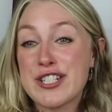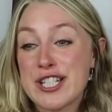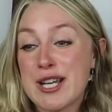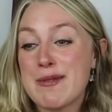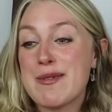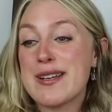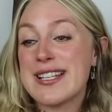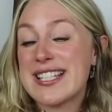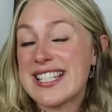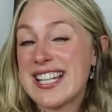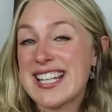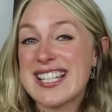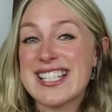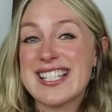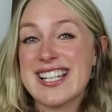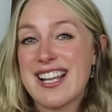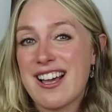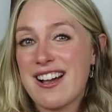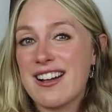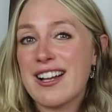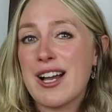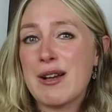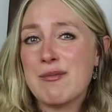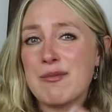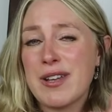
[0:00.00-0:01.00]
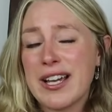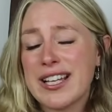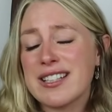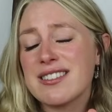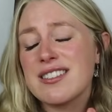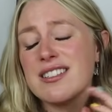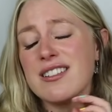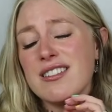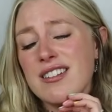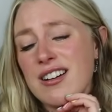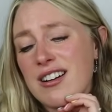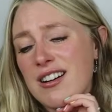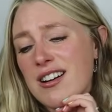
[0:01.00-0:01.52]
time I see a slug, I'm like,
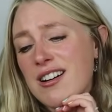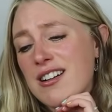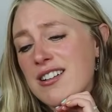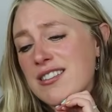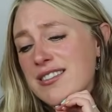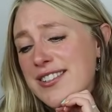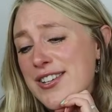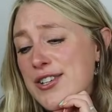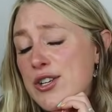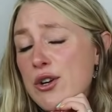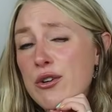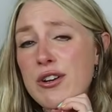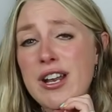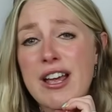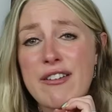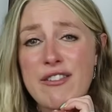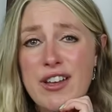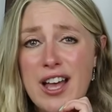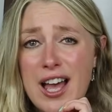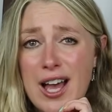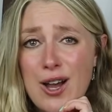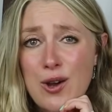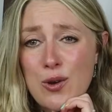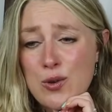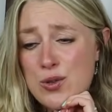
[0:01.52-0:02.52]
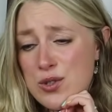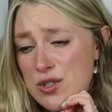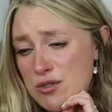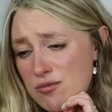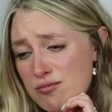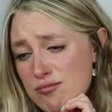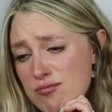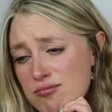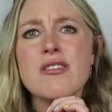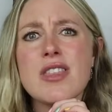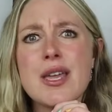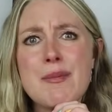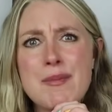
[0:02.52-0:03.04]
oh, you don't have a house.
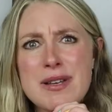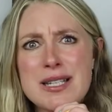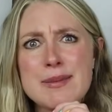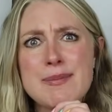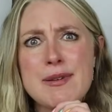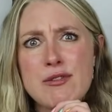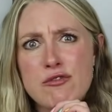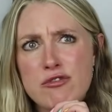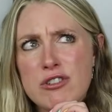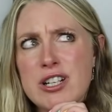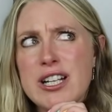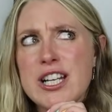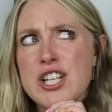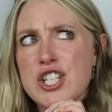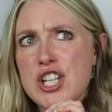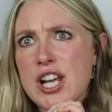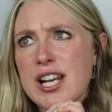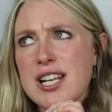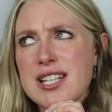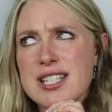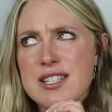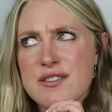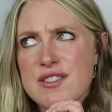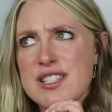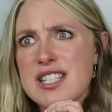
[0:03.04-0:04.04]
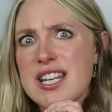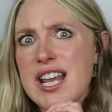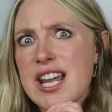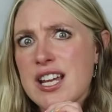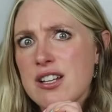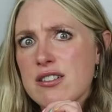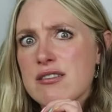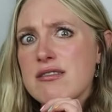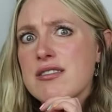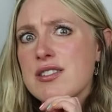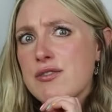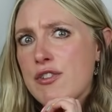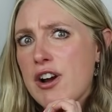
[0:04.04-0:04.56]
They must be really jealous of
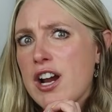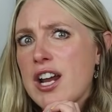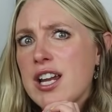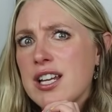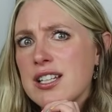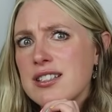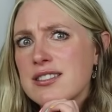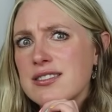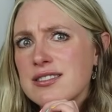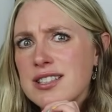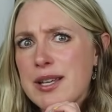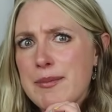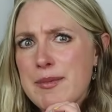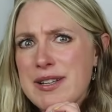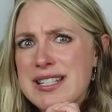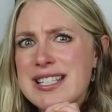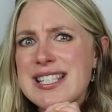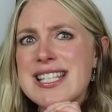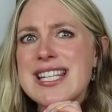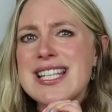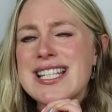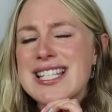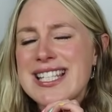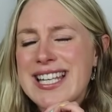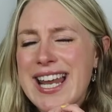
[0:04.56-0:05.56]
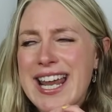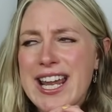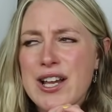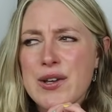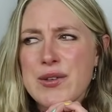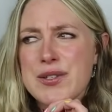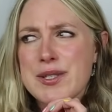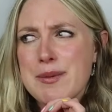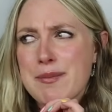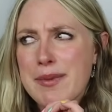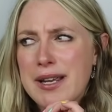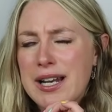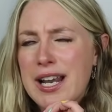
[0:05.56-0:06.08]
snails, right? They must see
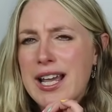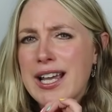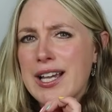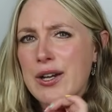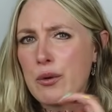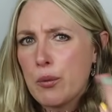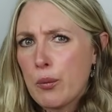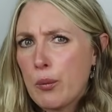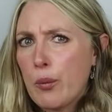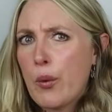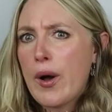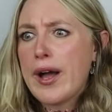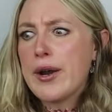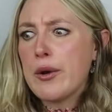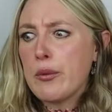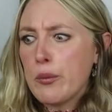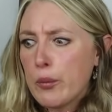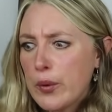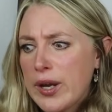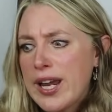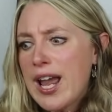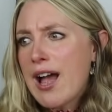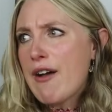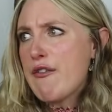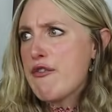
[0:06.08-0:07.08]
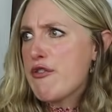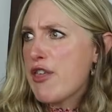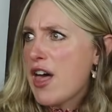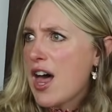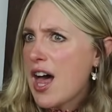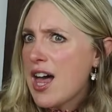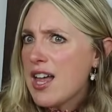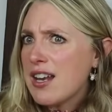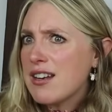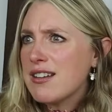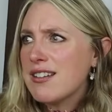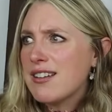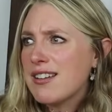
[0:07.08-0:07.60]
snails and be like, why don't we have
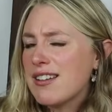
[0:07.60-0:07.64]
that?